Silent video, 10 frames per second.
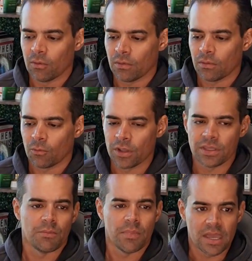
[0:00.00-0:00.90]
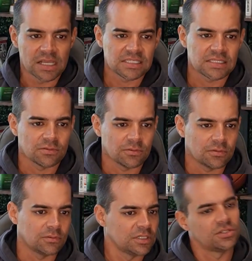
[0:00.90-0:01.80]
when
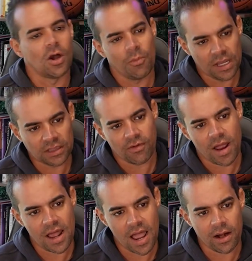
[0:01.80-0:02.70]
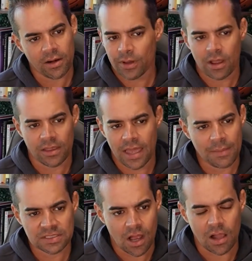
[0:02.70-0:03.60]
you don't make the right hire, and it
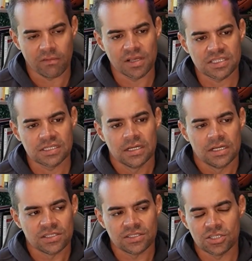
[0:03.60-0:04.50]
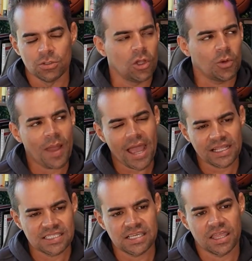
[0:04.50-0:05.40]
happens to all of us, do you look back
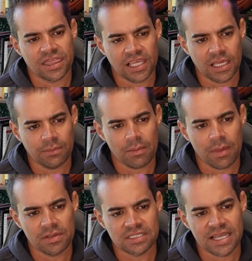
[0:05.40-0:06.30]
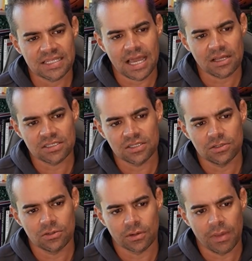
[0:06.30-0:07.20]
and see a theme that maybe stands out to
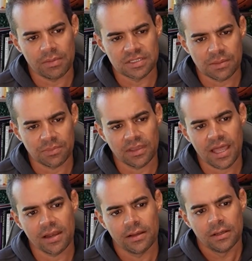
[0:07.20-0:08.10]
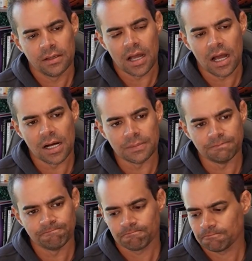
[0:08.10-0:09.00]
you, or maybe something that
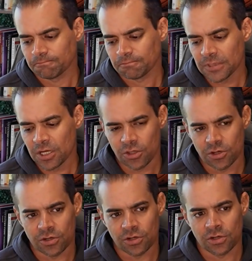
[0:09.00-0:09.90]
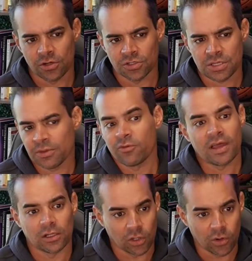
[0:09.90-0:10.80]
you're something you've
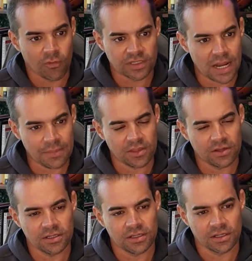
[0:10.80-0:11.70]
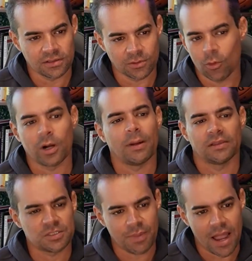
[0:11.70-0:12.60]
had to learn over time that you need to worry about
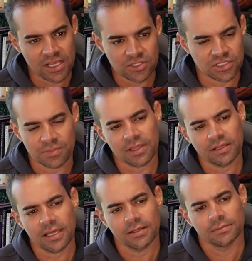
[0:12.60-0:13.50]
this bias or something like that?